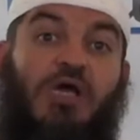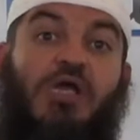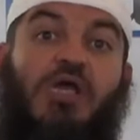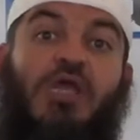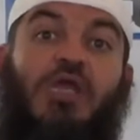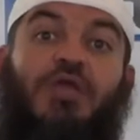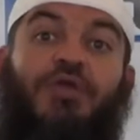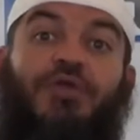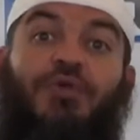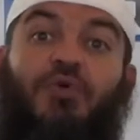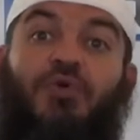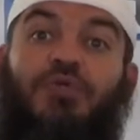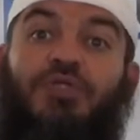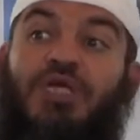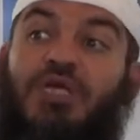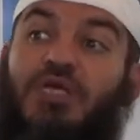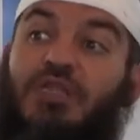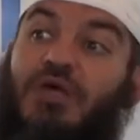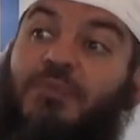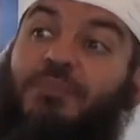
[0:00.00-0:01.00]

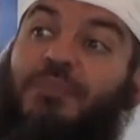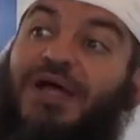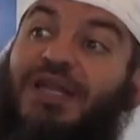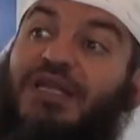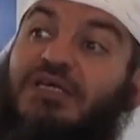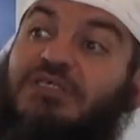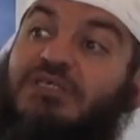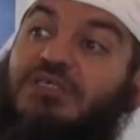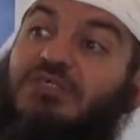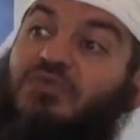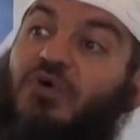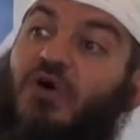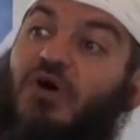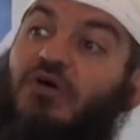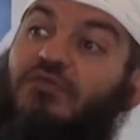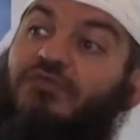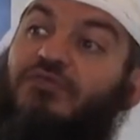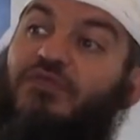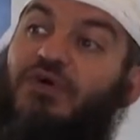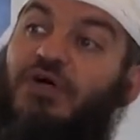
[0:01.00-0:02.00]
including the palaces
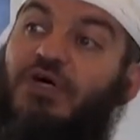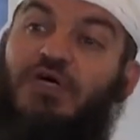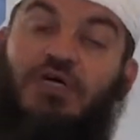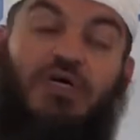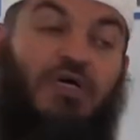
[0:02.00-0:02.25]
of